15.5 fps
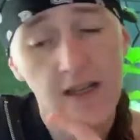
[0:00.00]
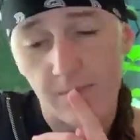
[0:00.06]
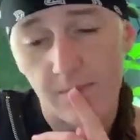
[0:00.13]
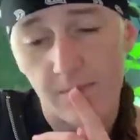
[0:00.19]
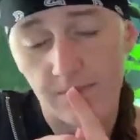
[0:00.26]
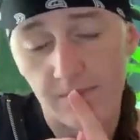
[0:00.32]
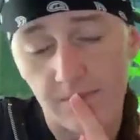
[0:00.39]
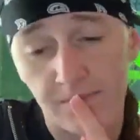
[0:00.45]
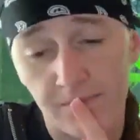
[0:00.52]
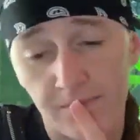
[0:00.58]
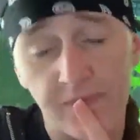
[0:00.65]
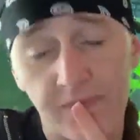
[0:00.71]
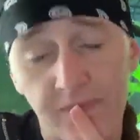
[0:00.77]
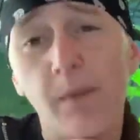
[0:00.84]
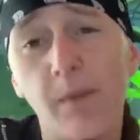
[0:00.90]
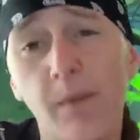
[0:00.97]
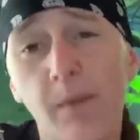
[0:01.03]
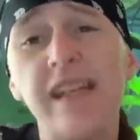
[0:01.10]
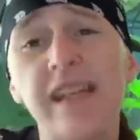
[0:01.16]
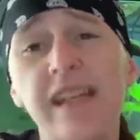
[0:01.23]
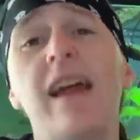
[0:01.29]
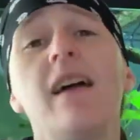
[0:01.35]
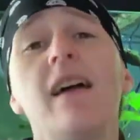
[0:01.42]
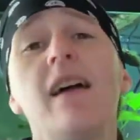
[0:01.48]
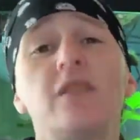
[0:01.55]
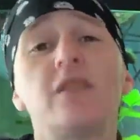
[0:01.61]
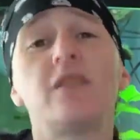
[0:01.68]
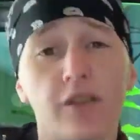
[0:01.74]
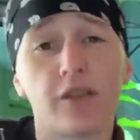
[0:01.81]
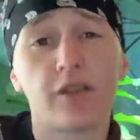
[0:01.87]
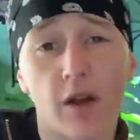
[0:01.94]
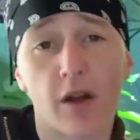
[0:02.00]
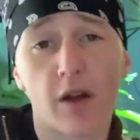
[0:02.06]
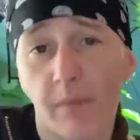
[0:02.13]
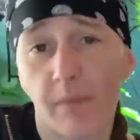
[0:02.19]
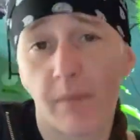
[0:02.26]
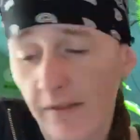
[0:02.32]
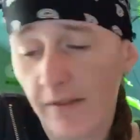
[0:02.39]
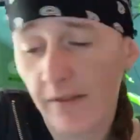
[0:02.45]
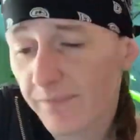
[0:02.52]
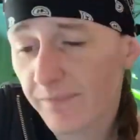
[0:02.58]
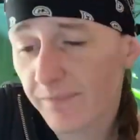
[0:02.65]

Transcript: How many gallons are you running, man?